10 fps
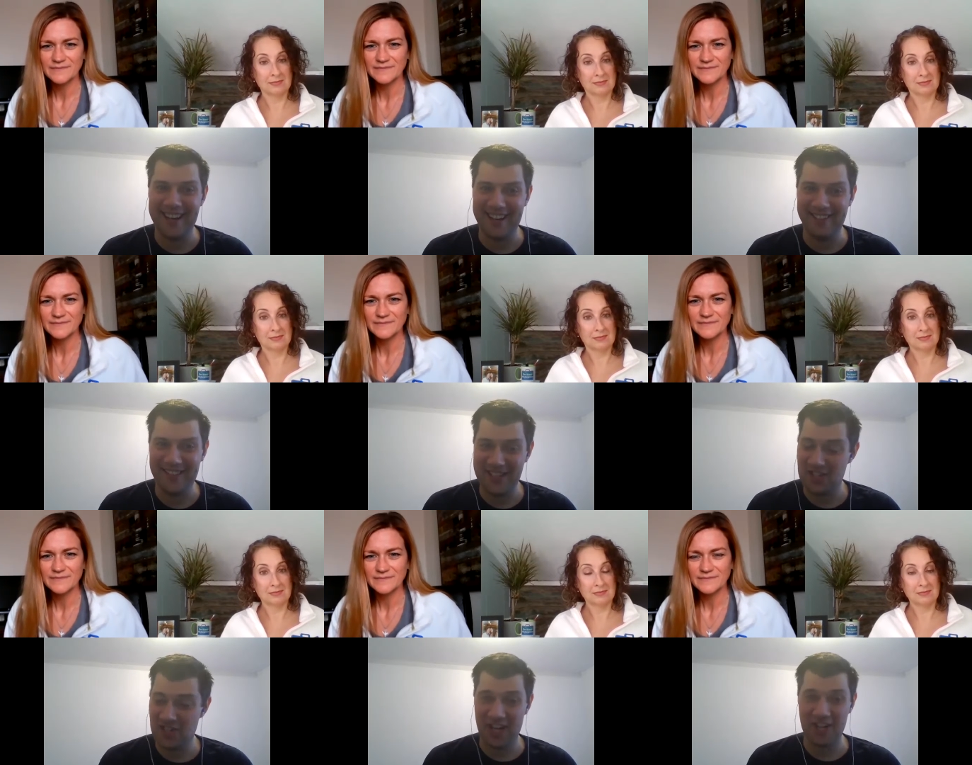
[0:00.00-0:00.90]
Speaker 1: to do that.
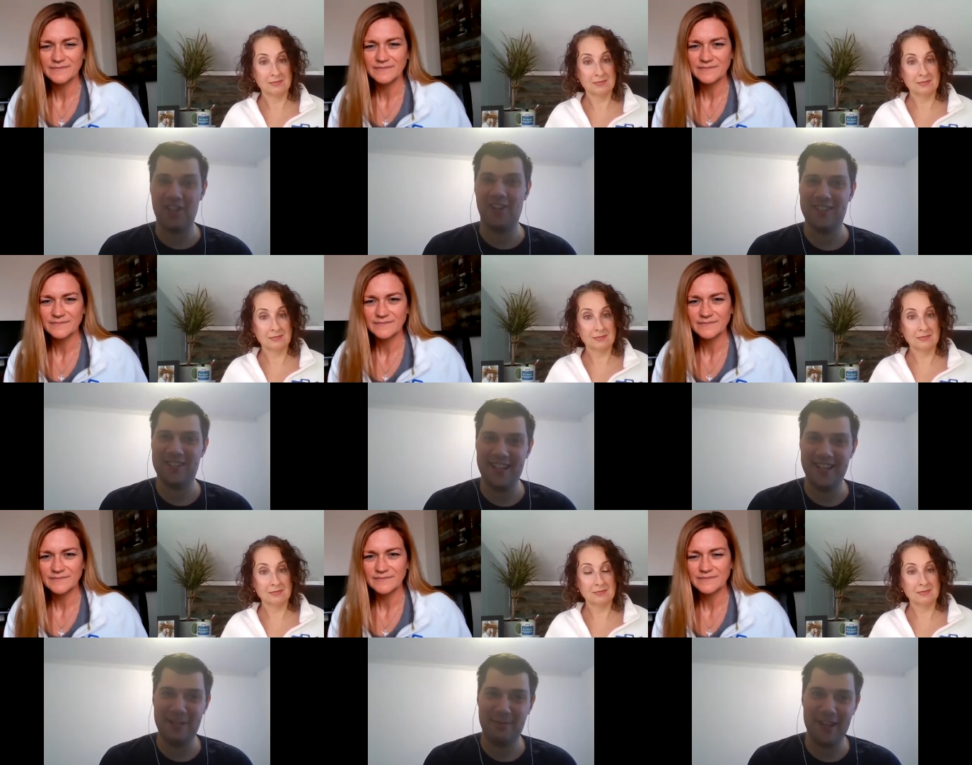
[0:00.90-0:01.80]
Um, it's
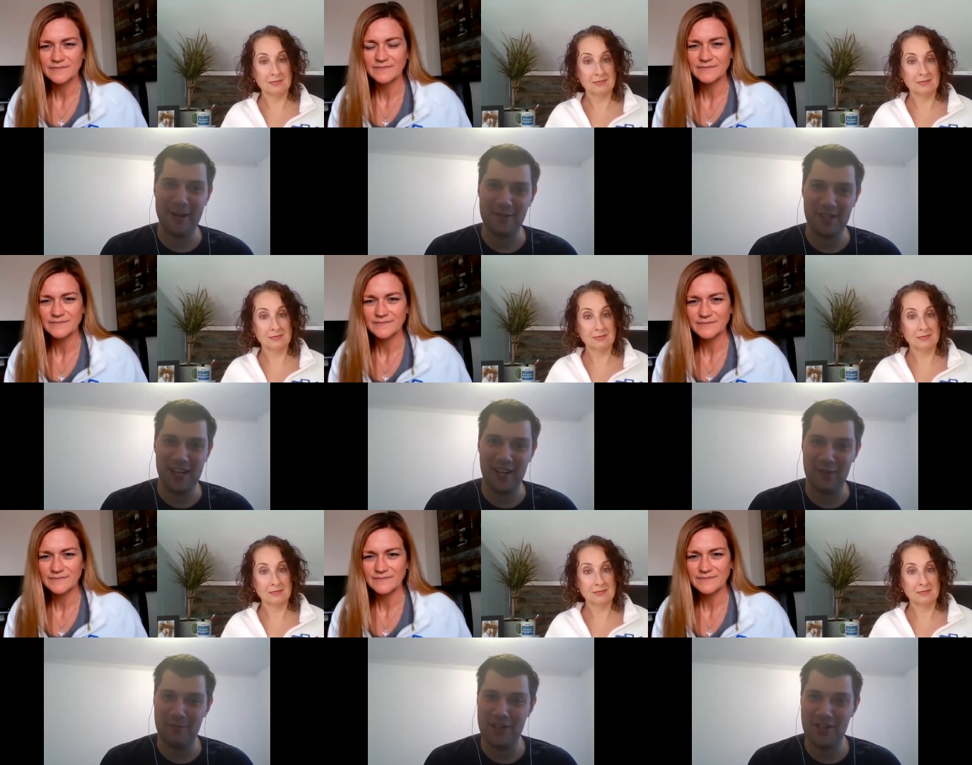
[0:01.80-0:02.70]
changed a lot since, but
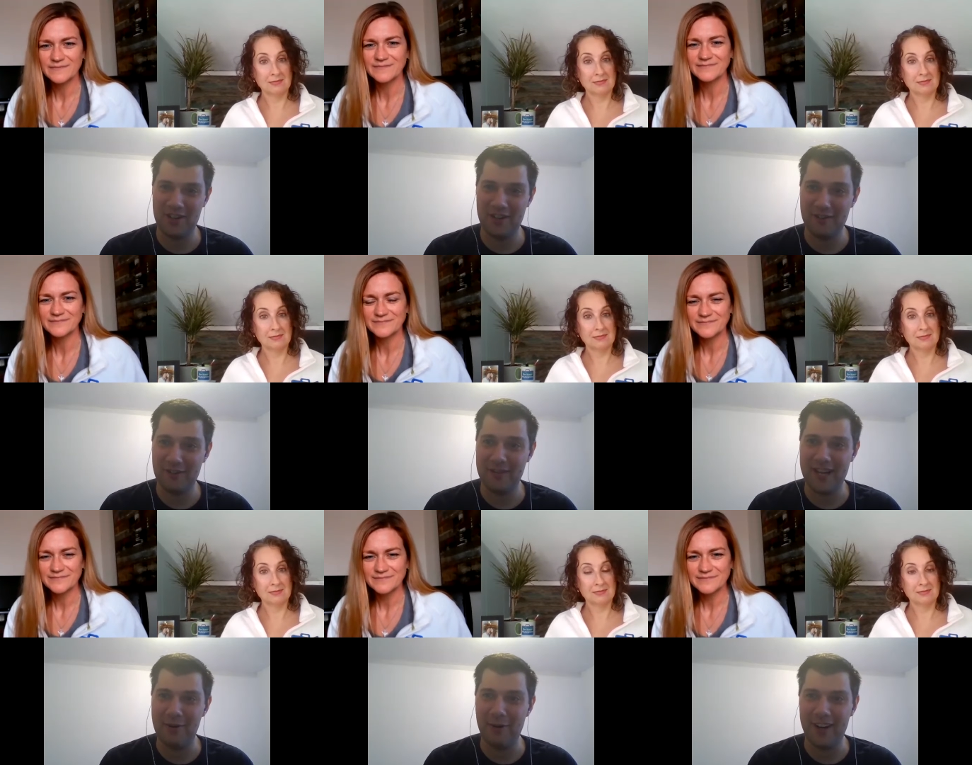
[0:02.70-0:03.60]
that was kind of the
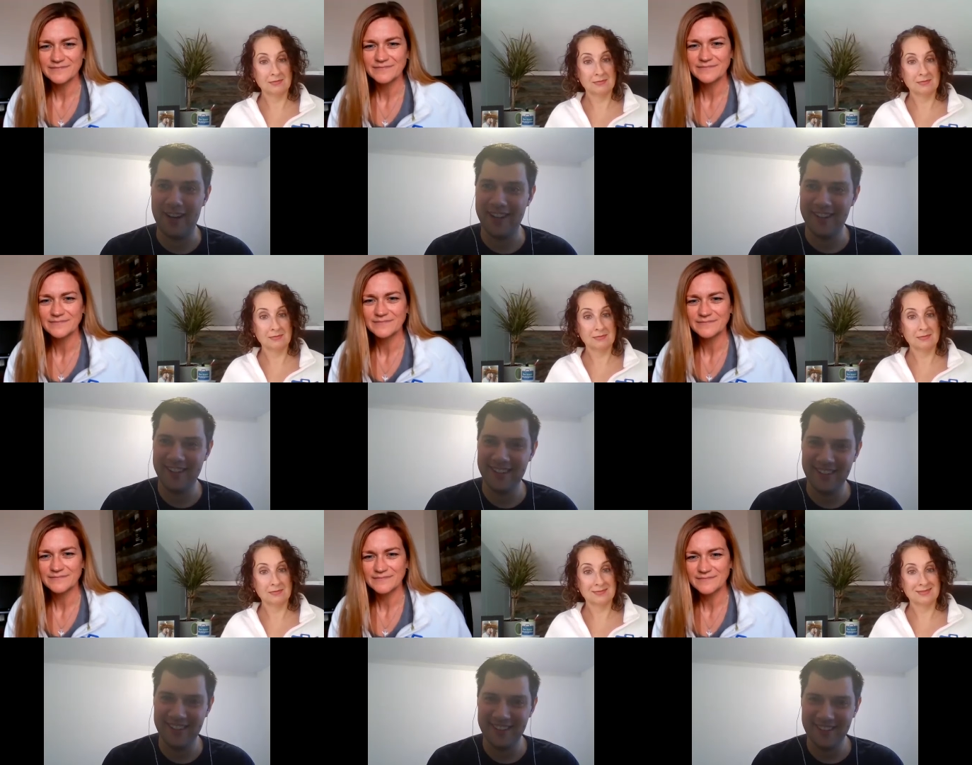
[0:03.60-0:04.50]
mission from day one.
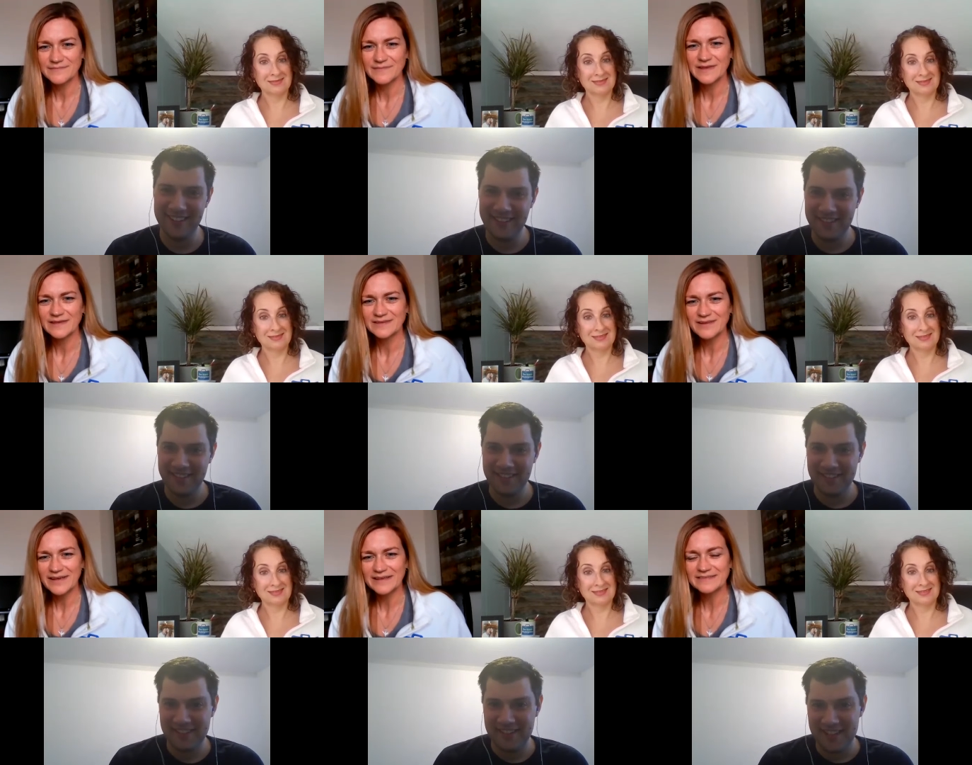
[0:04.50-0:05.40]

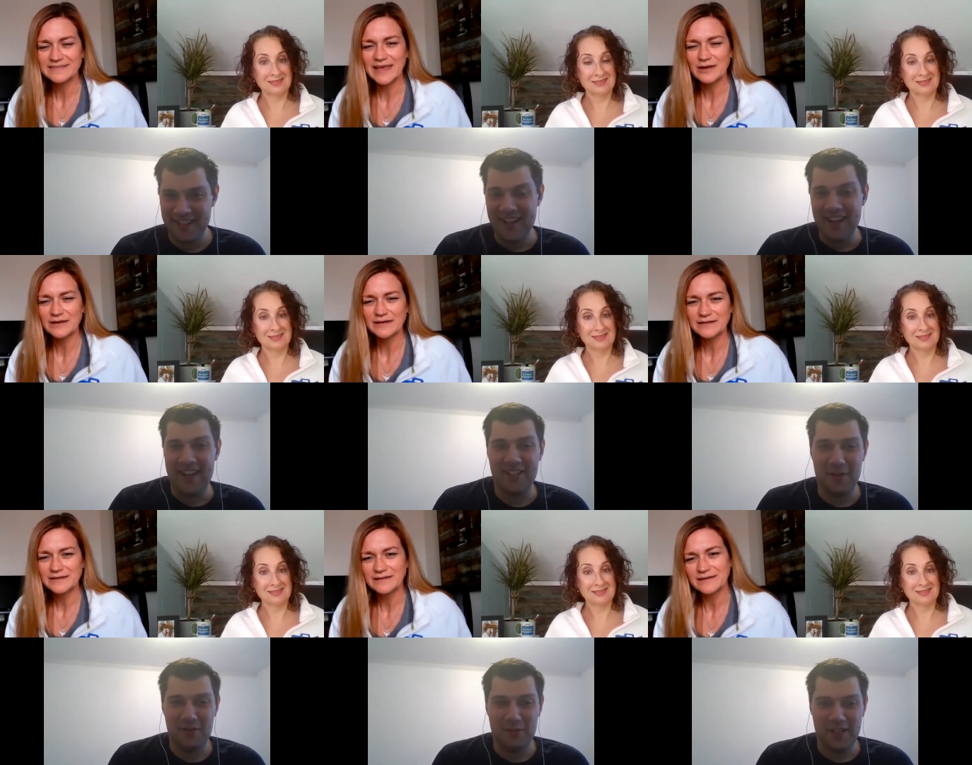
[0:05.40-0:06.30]
Speaker 2: Nice. In terms
Speaker 1: of
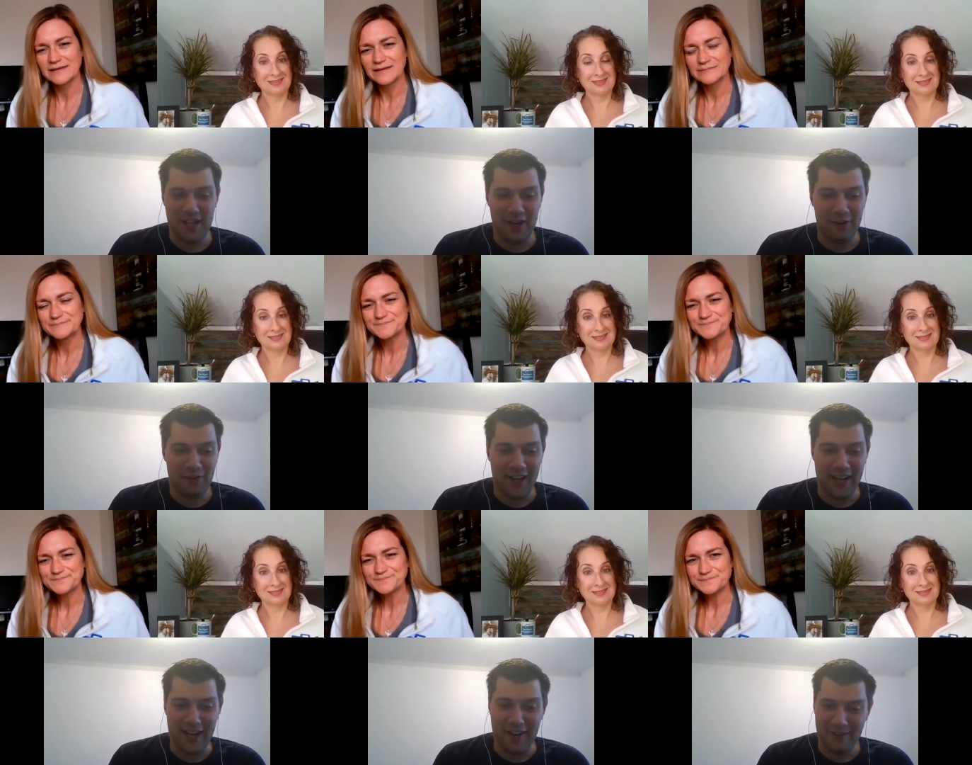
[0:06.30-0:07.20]
myself,
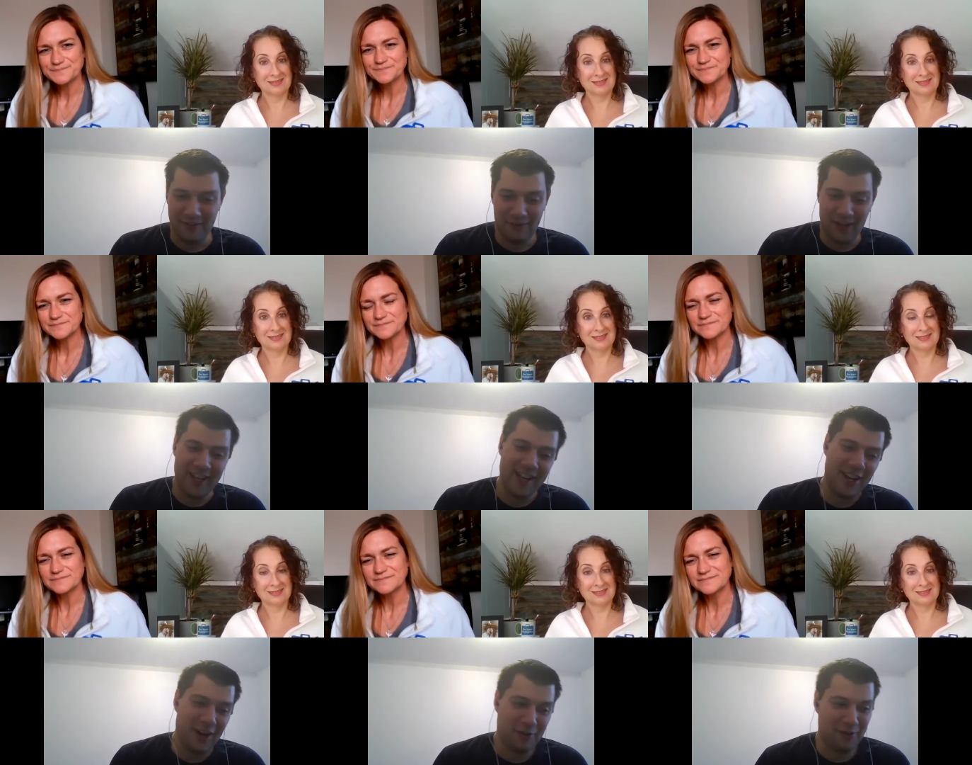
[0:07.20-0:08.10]
uh, funnily
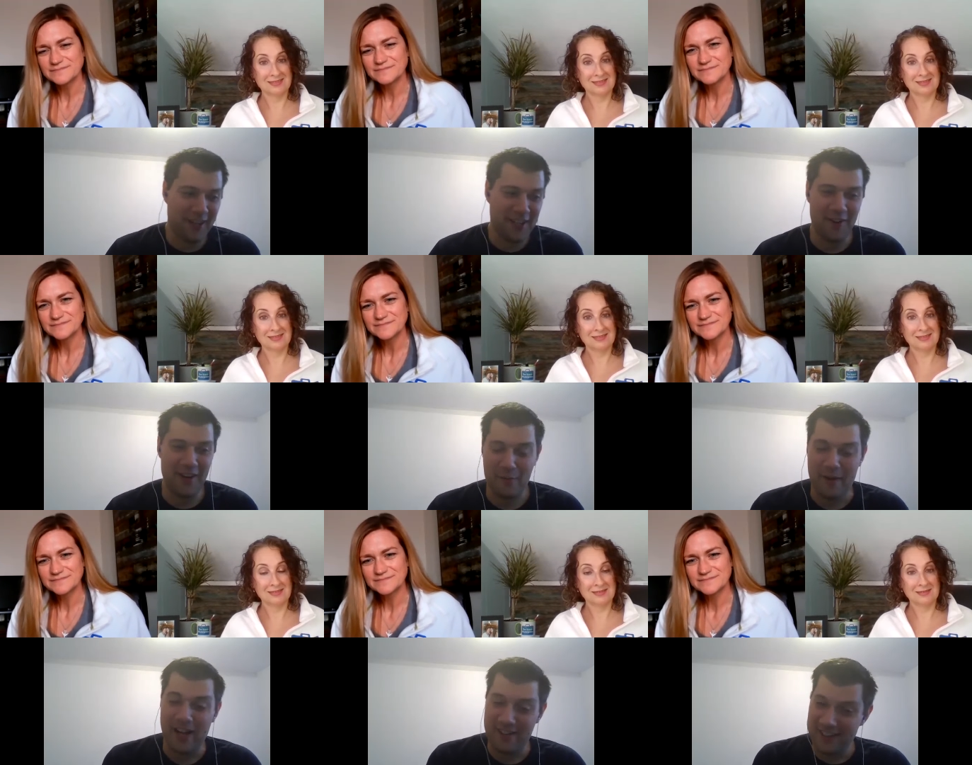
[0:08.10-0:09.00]
enough, I don't have a
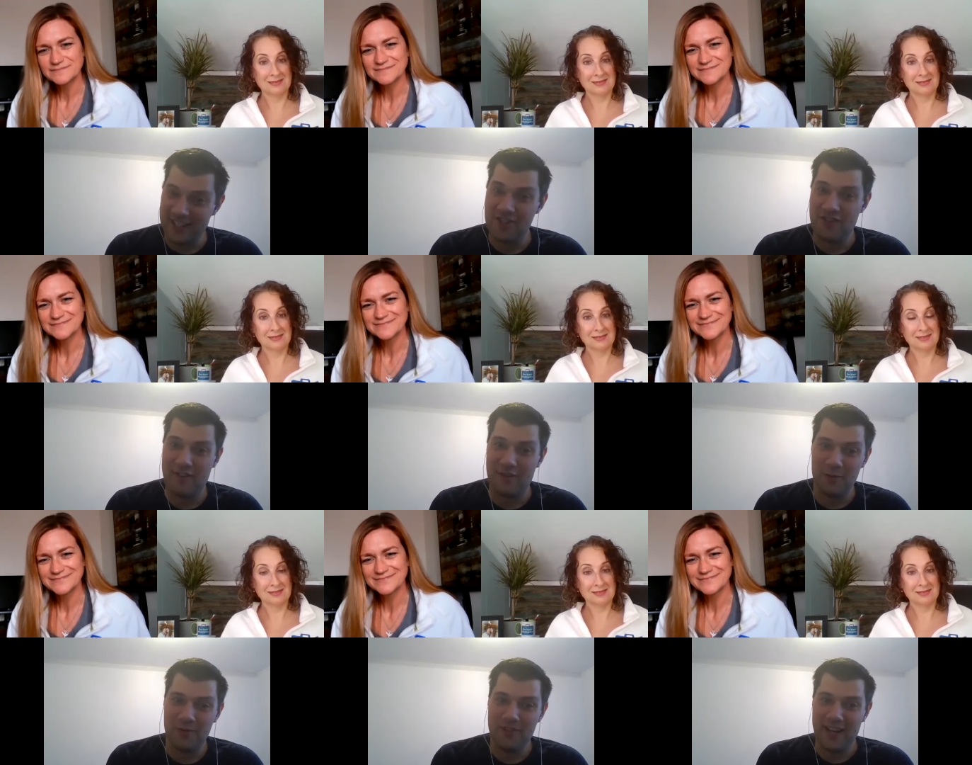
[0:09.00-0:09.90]
background in
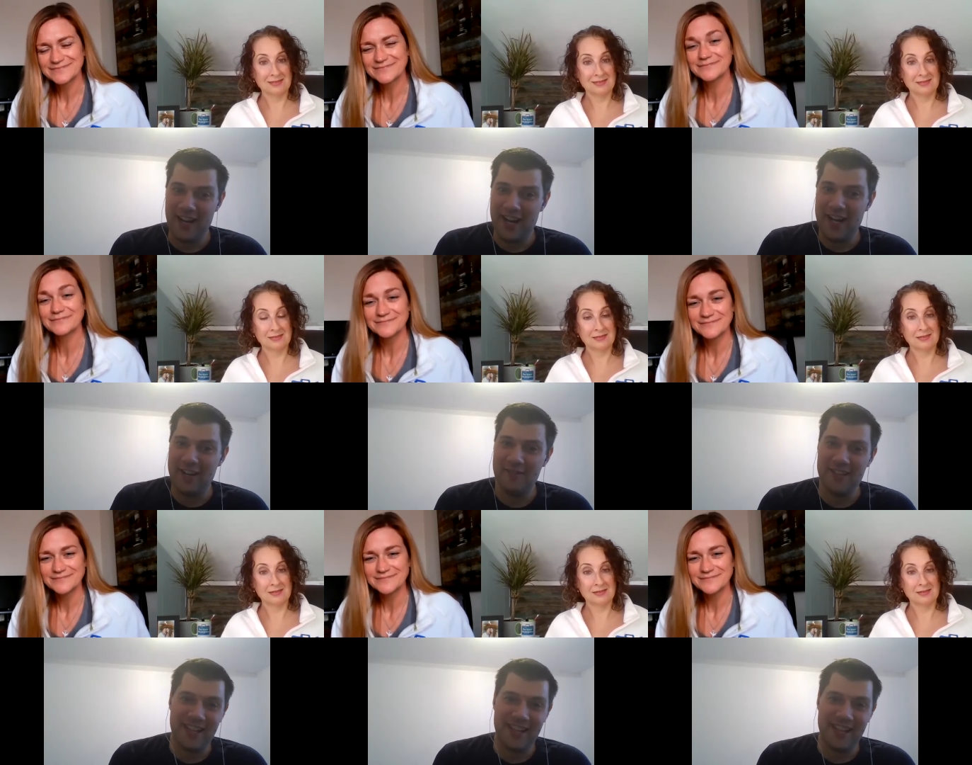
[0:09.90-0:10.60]
travel. Uh, hmm. it was